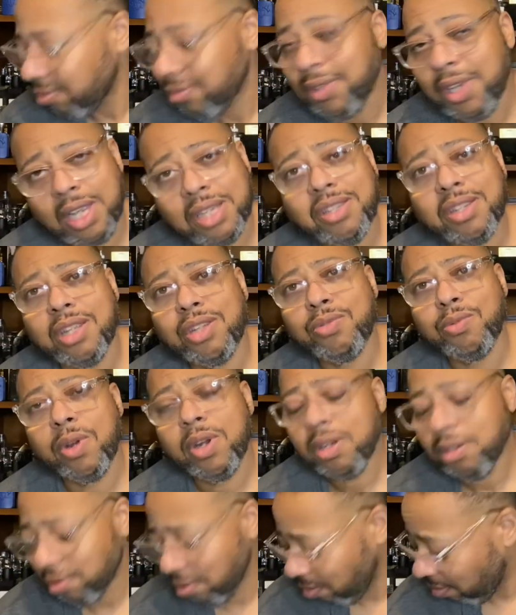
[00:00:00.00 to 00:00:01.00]
I said
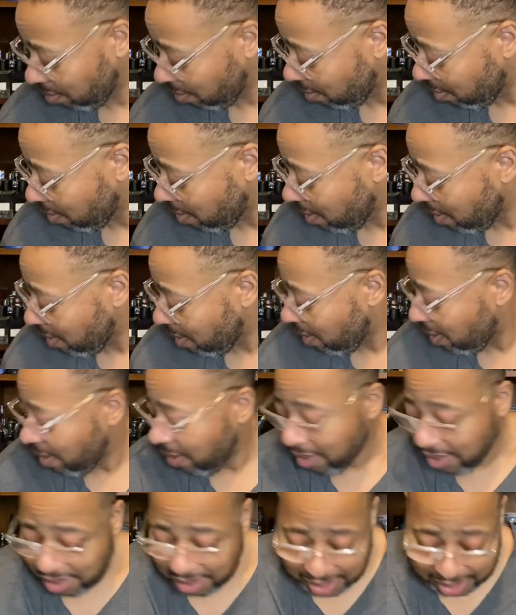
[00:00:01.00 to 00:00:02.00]
twerk.
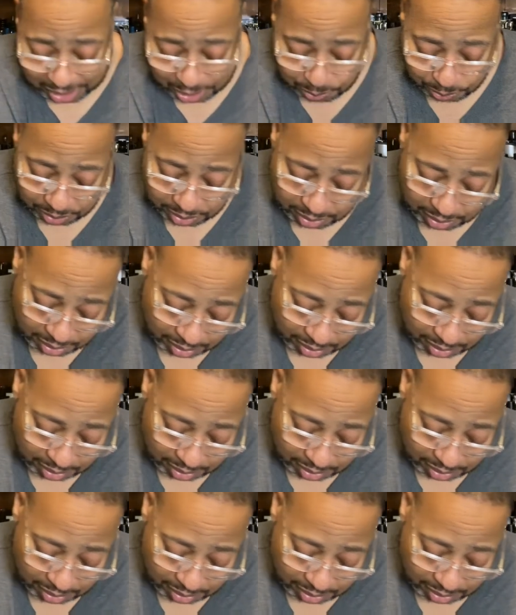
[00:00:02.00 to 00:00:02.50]
This next one